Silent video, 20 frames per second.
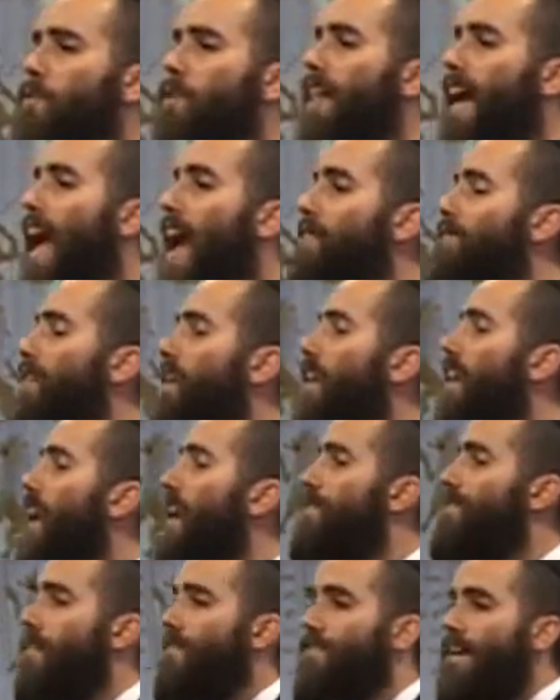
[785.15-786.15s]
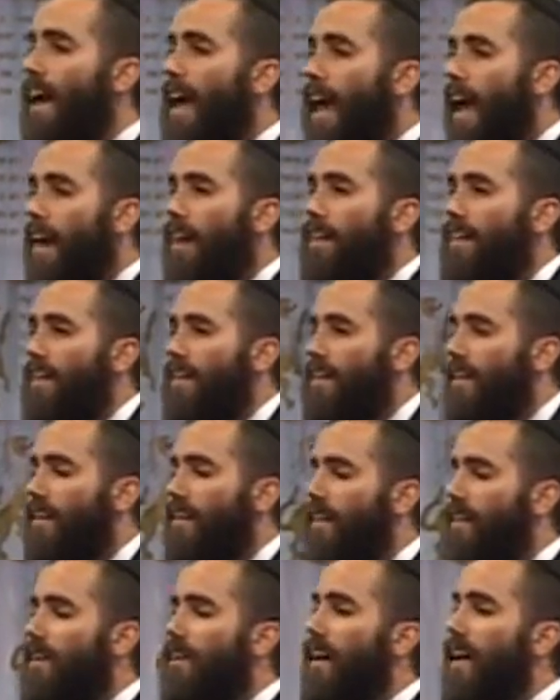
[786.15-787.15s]
will have a life of hell,
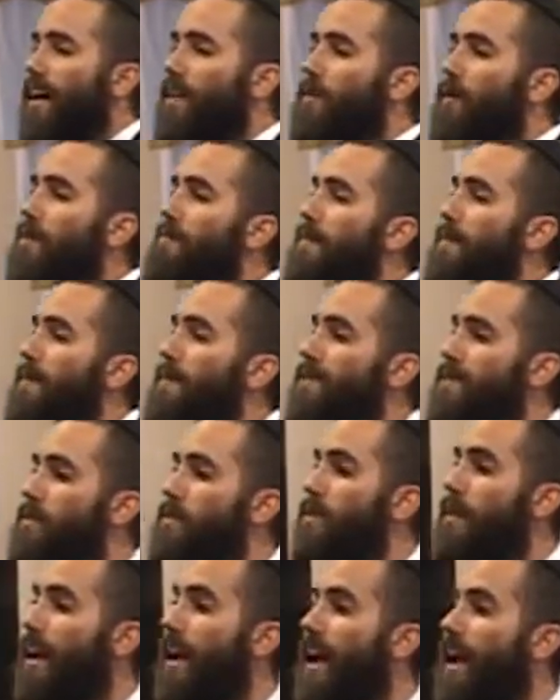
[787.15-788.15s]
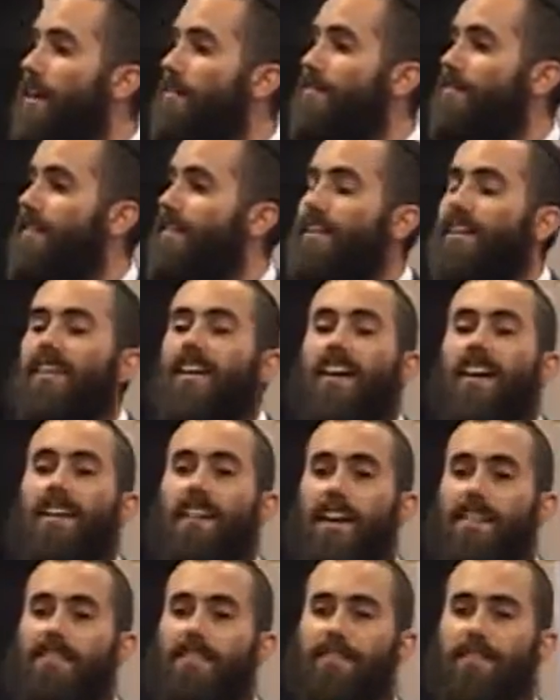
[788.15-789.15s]
and one person will have a
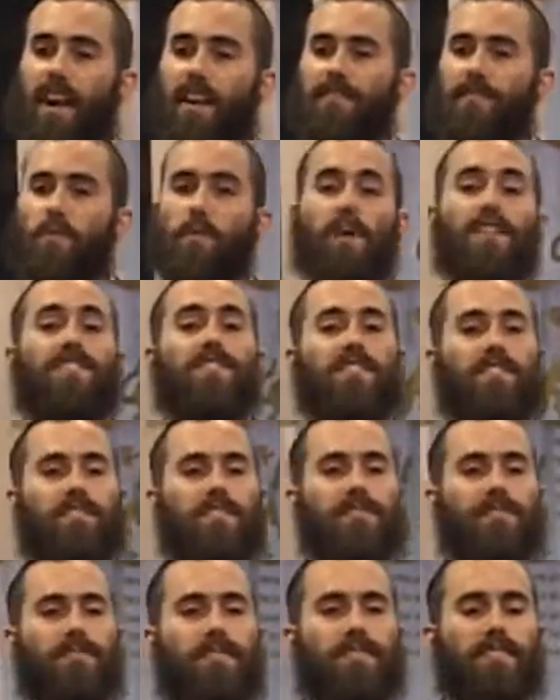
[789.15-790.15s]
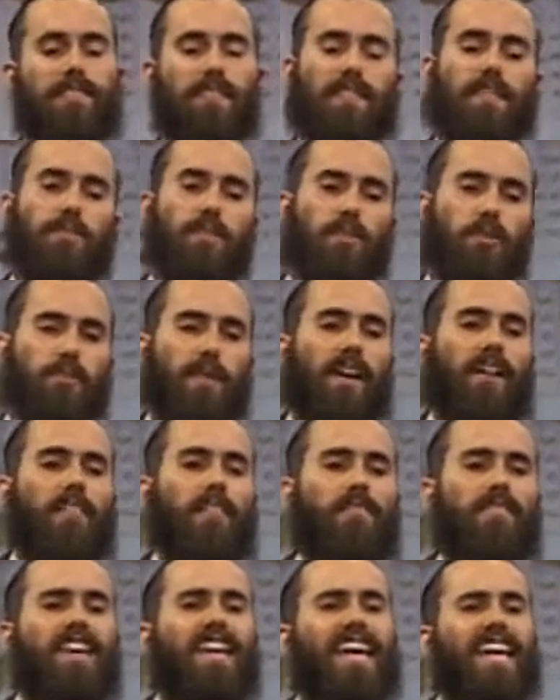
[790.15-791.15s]
life of heaven. What's the difference?
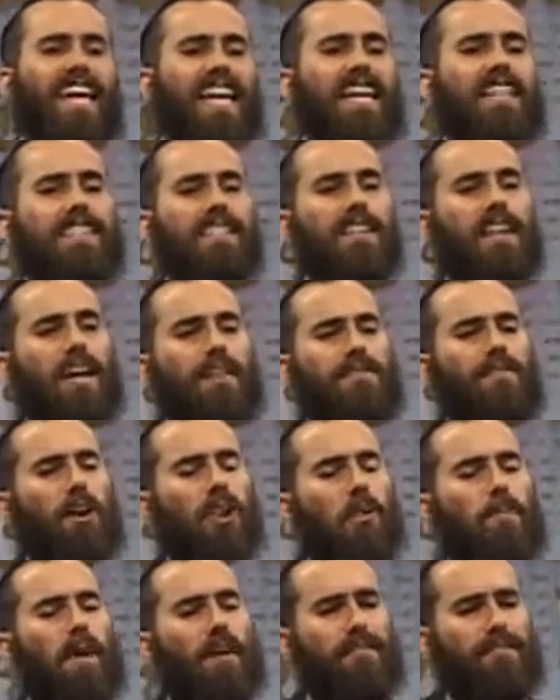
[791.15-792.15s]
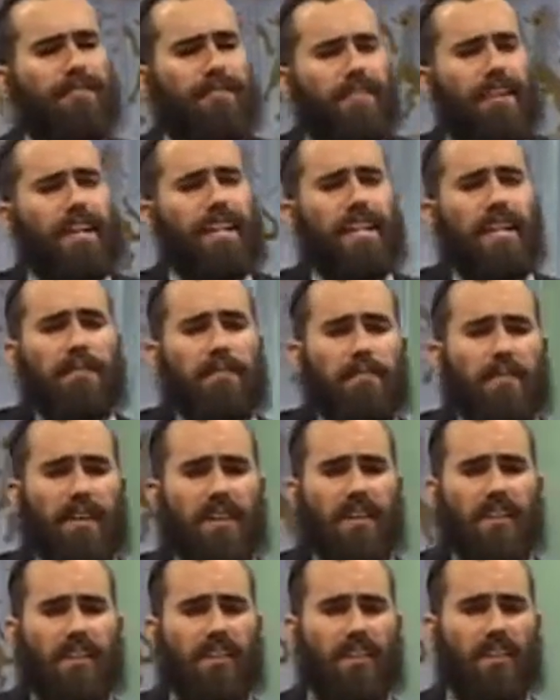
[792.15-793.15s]
Perspective. Is life all about feeding
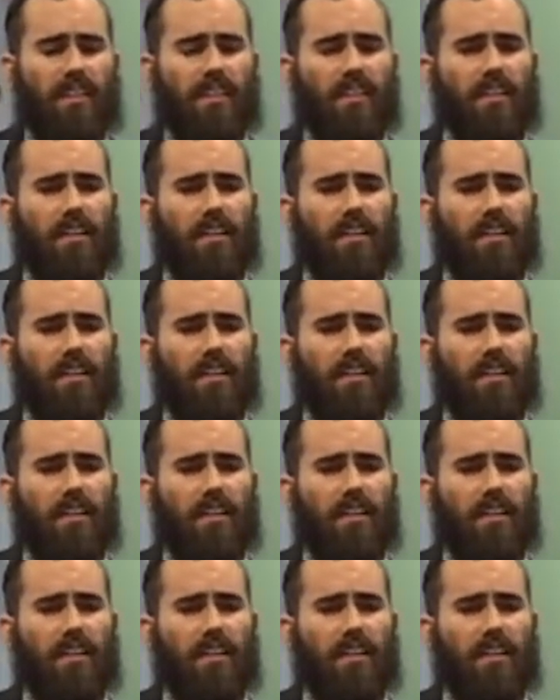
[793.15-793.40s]
me?